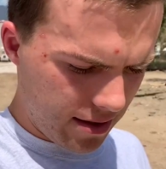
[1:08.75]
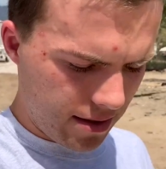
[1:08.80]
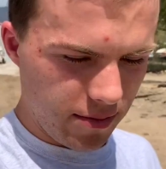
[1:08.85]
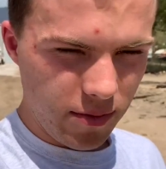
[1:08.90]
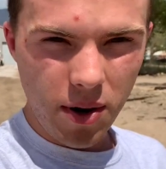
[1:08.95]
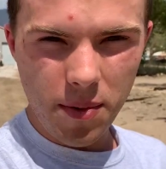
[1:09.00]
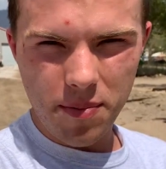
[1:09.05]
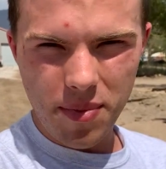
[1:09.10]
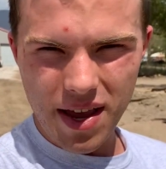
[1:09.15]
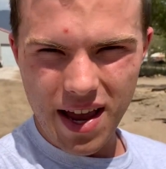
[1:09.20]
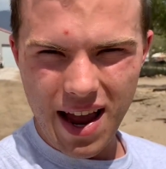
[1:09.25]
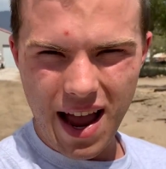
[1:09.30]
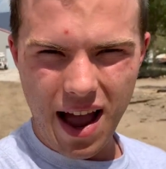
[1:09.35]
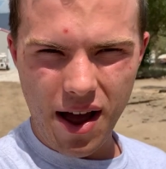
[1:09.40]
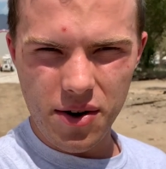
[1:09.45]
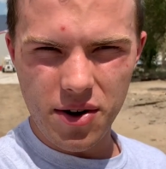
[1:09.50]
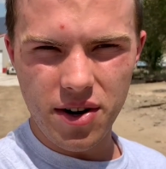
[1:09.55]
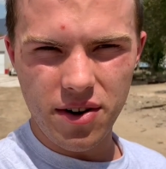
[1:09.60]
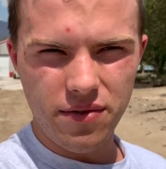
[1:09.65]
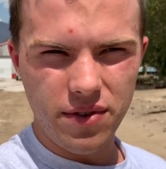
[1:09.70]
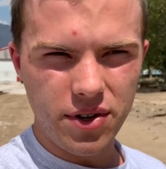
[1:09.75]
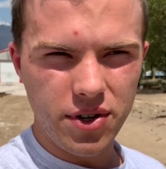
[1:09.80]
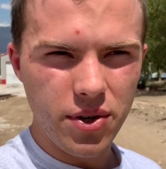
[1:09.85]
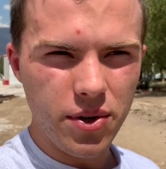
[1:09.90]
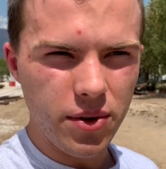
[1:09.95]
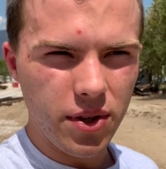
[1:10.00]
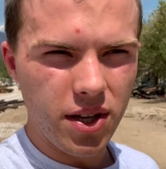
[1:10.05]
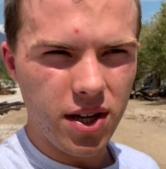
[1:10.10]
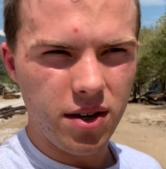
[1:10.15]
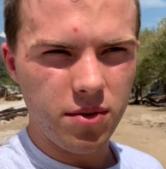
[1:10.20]
Won't be out here for
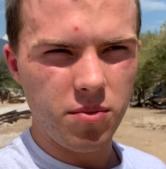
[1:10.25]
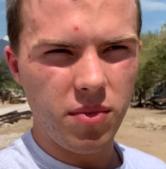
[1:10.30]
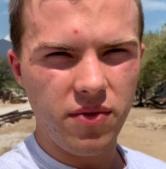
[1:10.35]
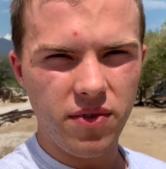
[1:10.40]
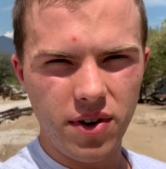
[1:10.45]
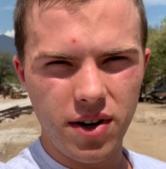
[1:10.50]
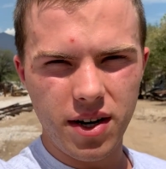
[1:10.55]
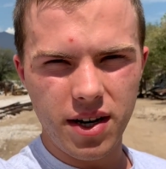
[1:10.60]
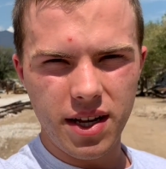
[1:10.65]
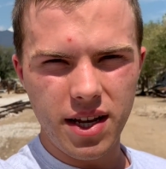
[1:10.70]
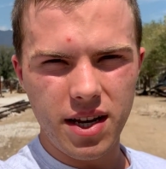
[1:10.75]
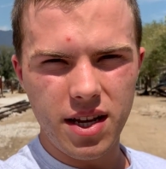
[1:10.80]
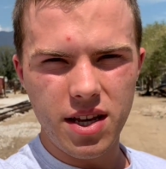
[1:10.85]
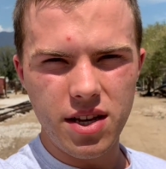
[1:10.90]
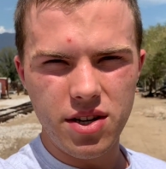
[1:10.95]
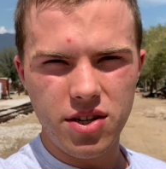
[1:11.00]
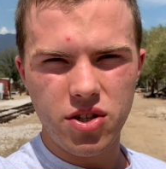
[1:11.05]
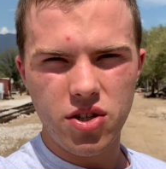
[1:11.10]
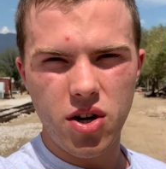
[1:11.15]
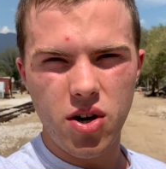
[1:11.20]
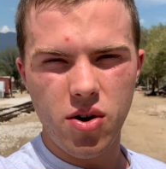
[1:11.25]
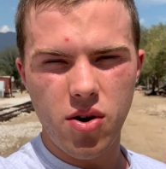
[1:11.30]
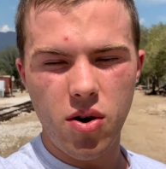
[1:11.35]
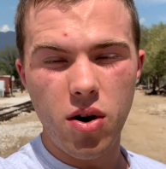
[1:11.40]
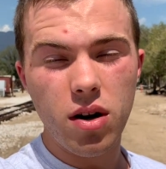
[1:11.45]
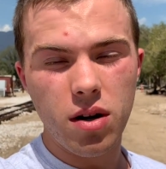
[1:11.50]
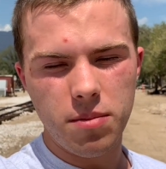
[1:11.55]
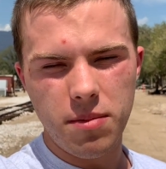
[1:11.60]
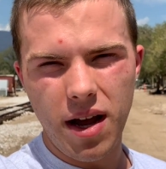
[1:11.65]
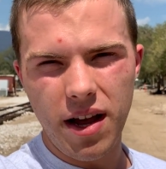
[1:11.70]
too long before I get heat stroke
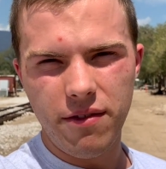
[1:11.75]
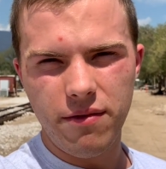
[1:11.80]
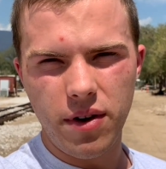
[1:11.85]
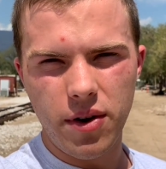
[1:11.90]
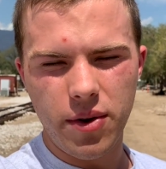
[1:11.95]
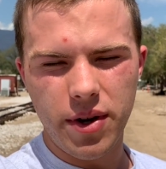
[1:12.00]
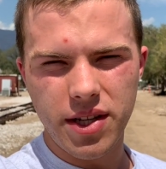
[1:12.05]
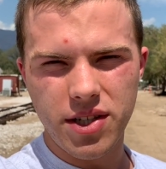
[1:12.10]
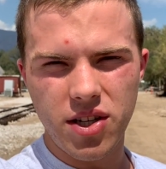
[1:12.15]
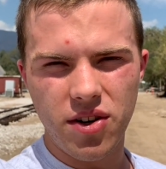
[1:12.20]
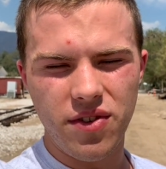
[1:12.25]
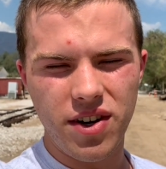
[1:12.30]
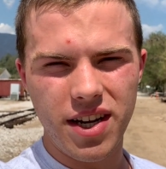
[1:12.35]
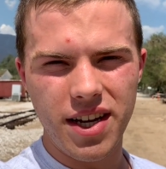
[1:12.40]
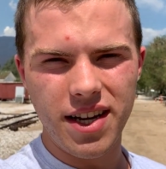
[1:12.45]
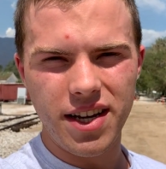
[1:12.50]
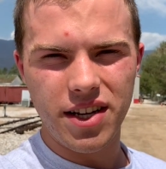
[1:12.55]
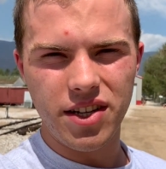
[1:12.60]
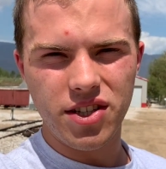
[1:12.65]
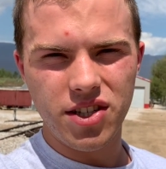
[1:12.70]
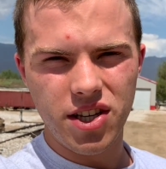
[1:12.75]
or my phone gets overheated,